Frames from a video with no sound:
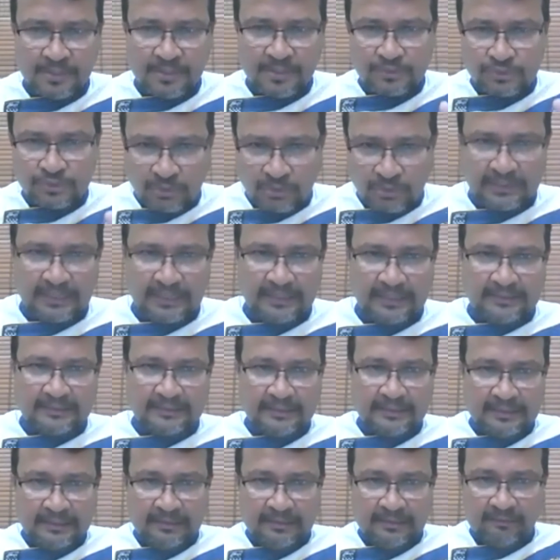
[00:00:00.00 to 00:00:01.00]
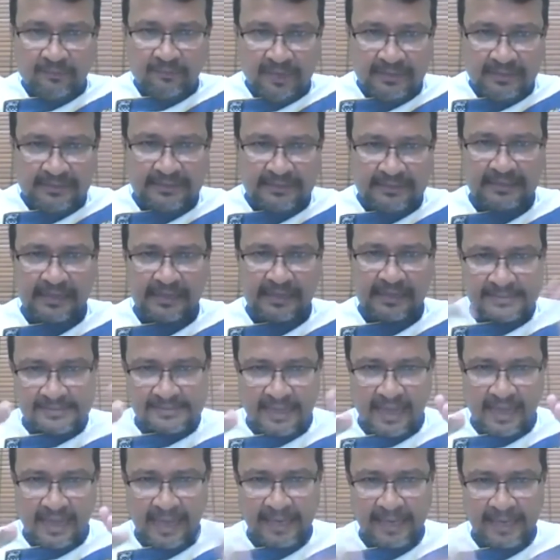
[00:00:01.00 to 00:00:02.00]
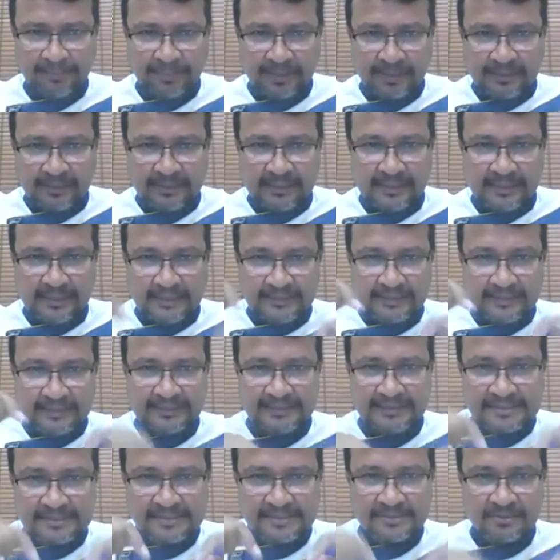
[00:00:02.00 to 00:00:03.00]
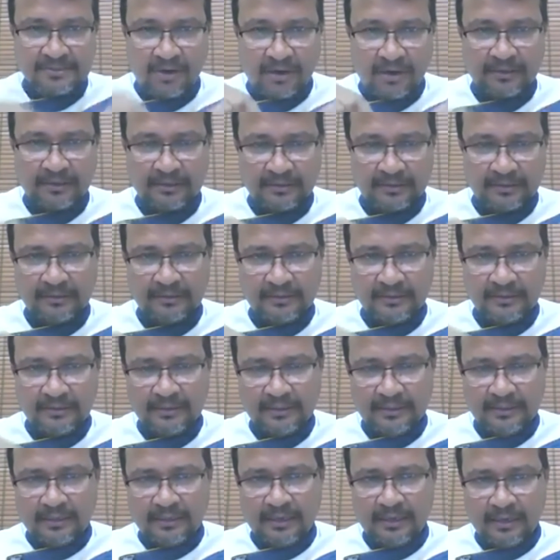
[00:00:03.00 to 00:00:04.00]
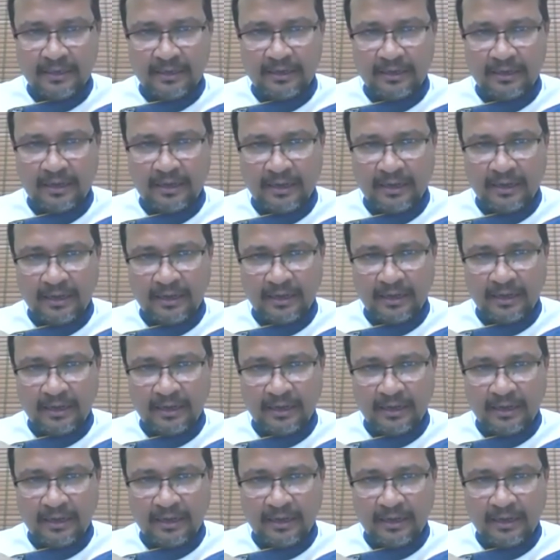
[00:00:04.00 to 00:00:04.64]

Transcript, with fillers: so that when it is hyped it is not uh, uh,